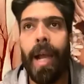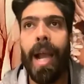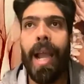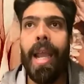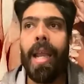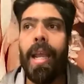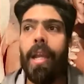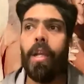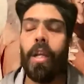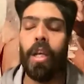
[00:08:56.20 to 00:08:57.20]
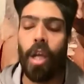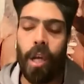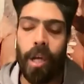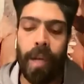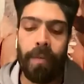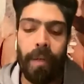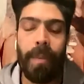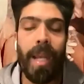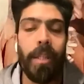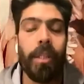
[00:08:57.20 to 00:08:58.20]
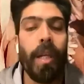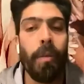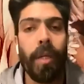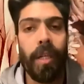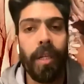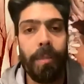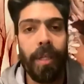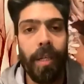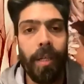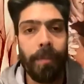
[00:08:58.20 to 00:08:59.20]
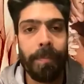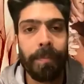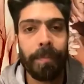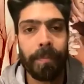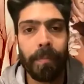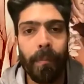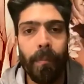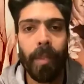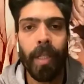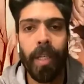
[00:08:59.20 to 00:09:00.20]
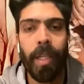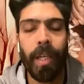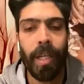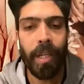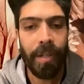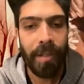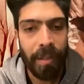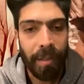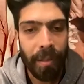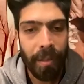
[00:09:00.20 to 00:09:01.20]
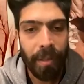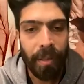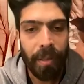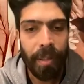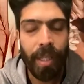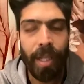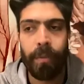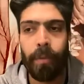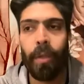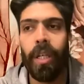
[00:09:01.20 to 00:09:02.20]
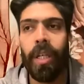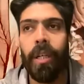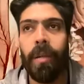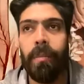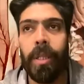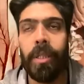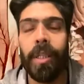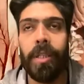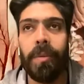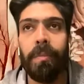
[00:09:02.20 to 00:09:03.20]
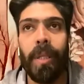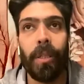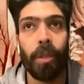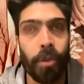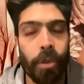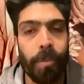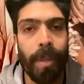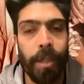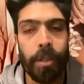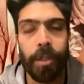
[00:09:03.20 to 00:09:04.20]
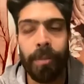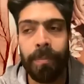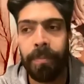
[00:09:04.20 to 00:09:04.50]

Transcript: I did not ever imagine I would end up there in California, much less be close to Badger.